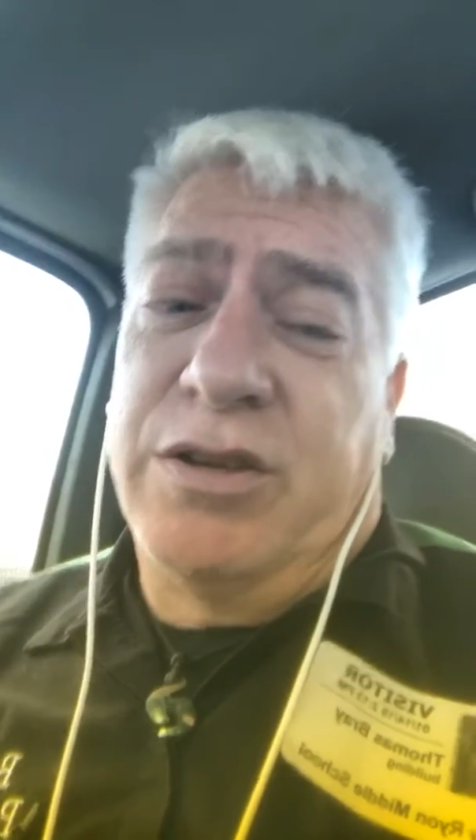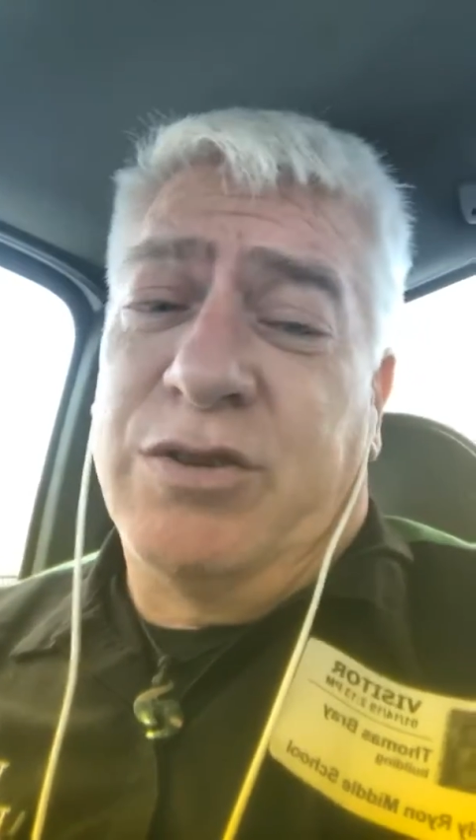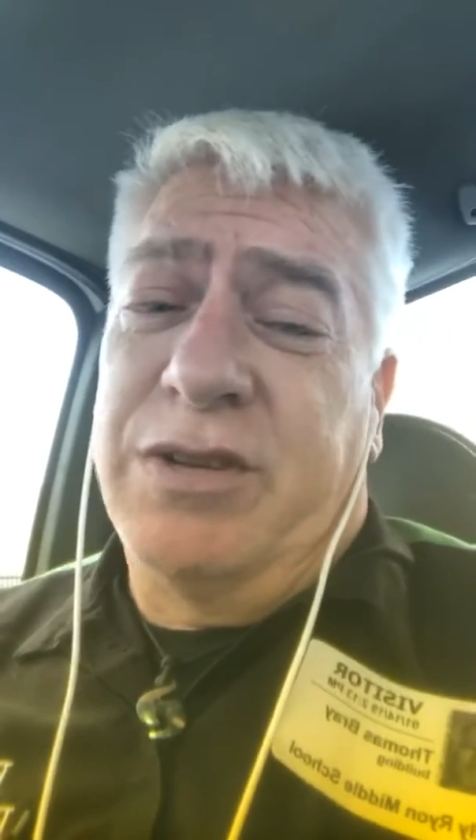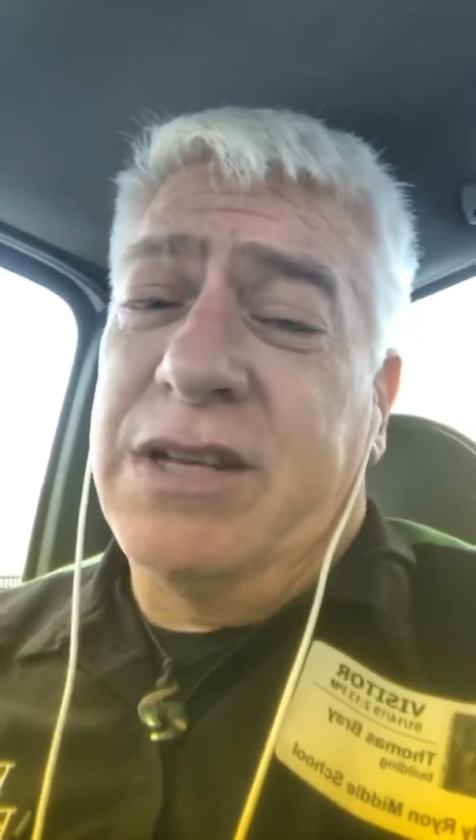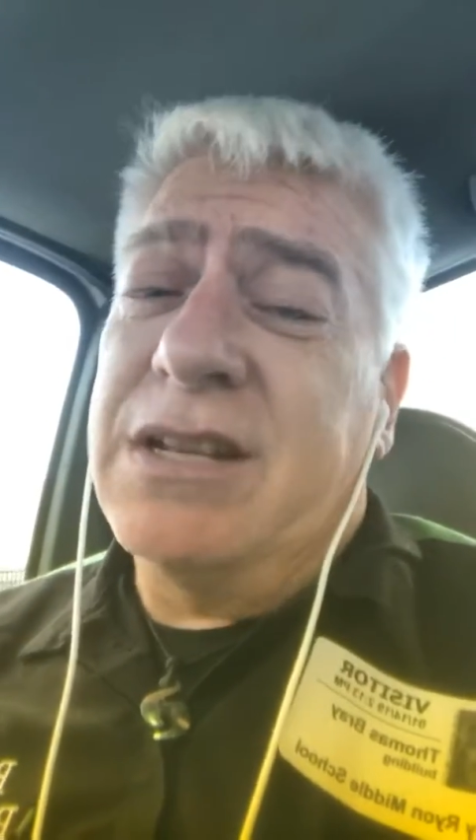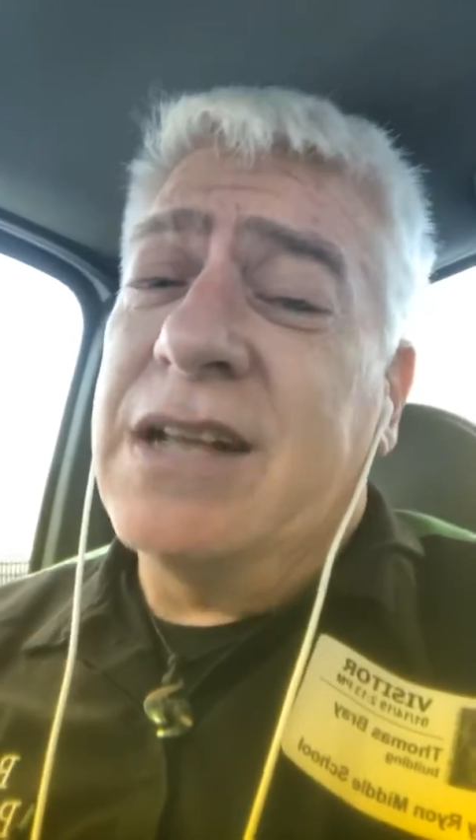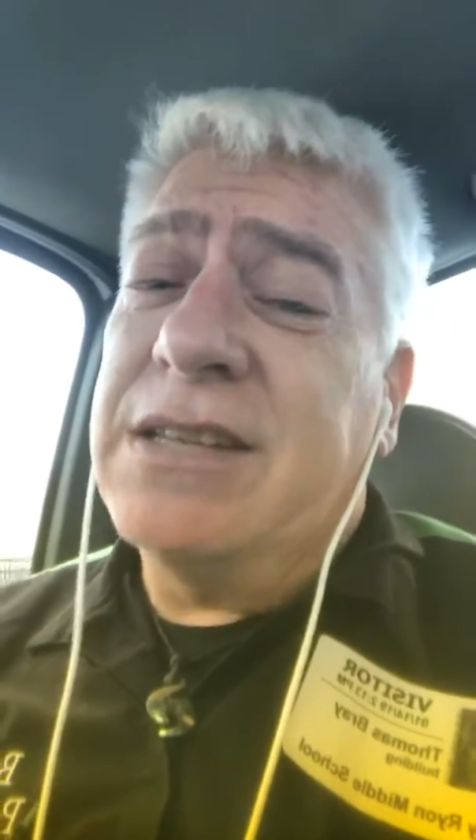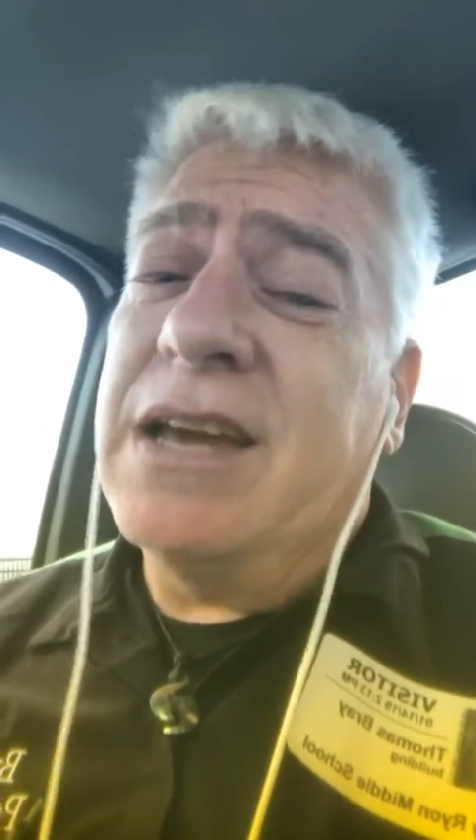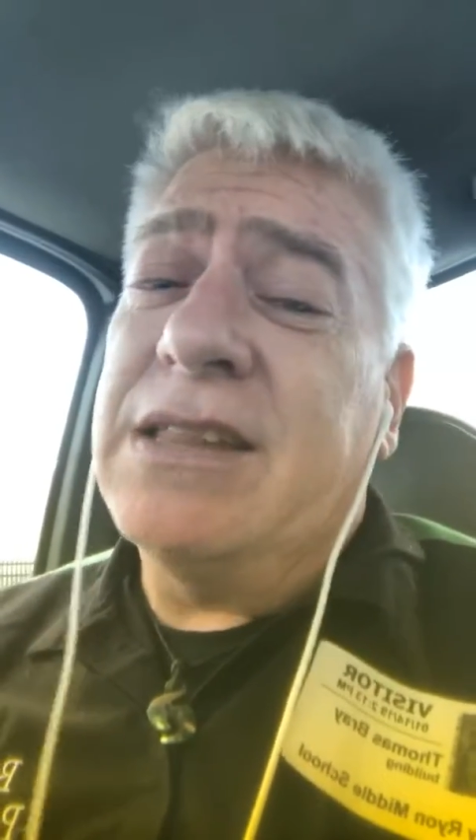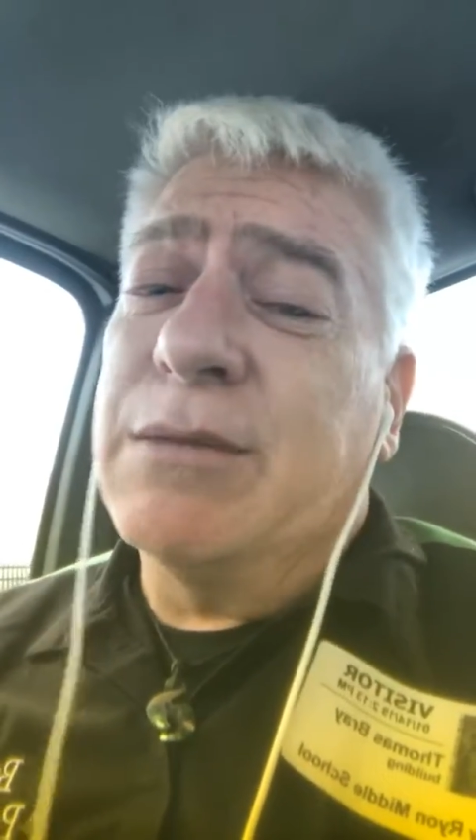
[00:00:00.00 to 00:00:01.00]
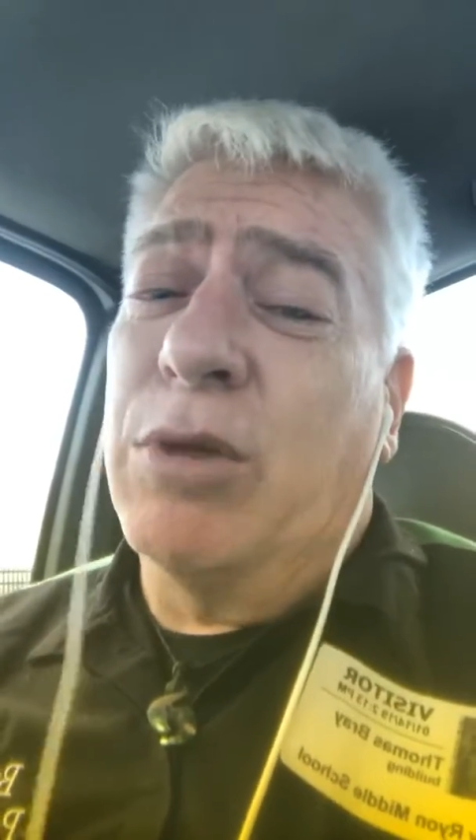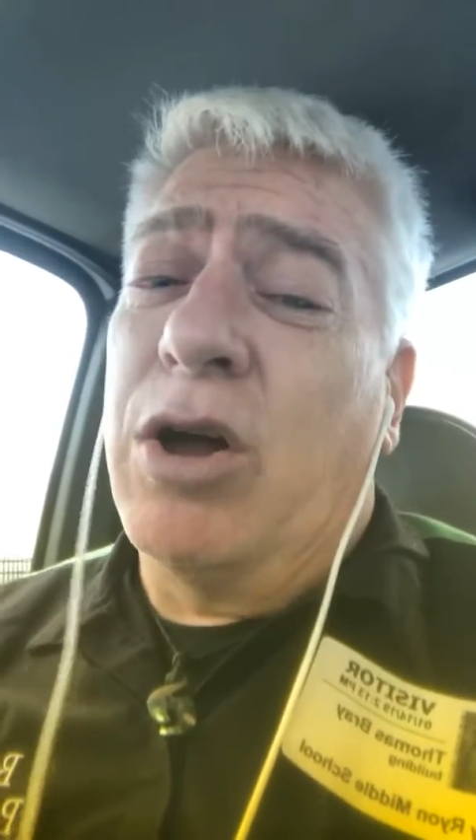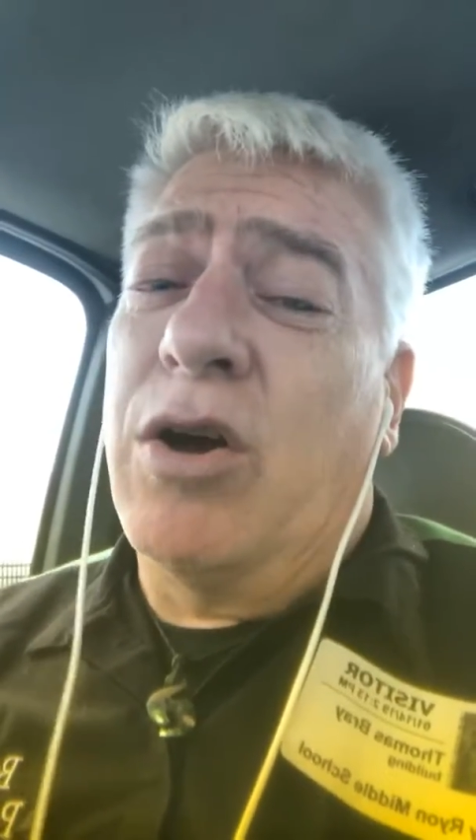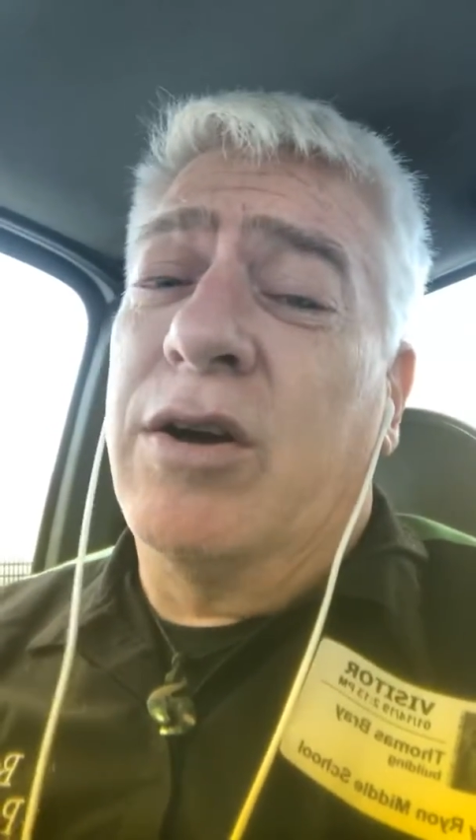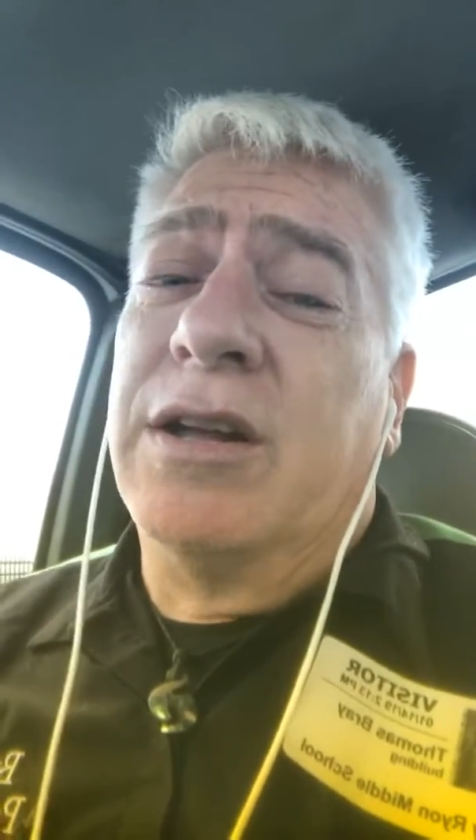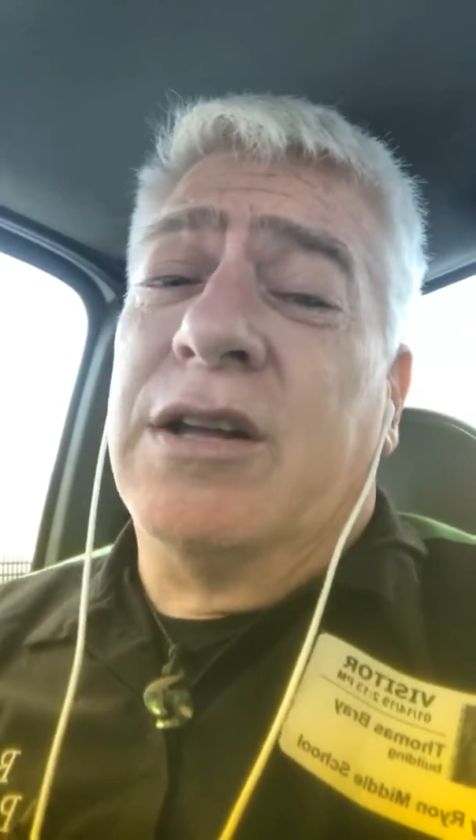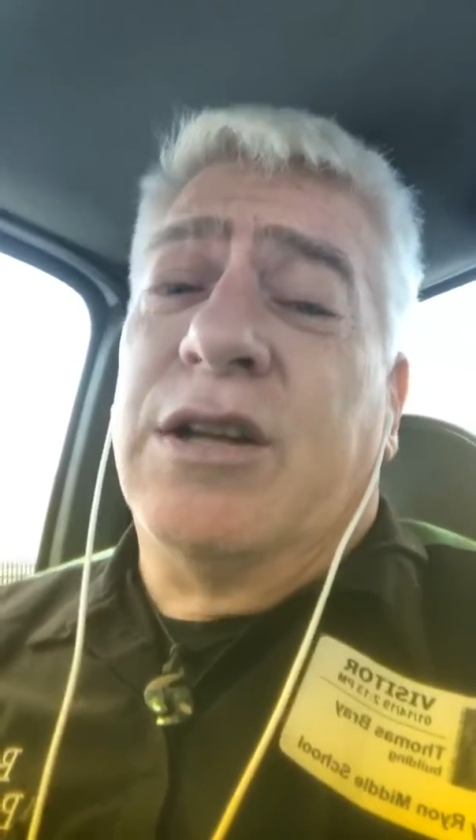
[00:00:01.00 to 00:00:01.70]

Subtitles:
So it does not take them long